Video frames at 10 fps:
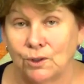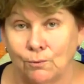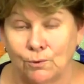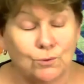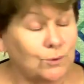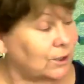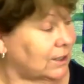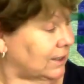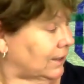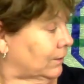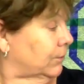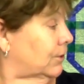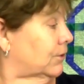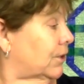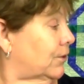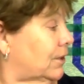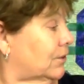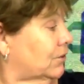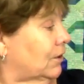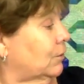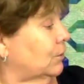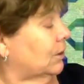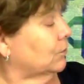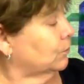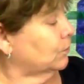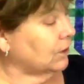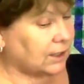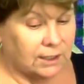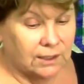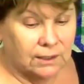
when I was working on, where is Harriet Salt? When I was working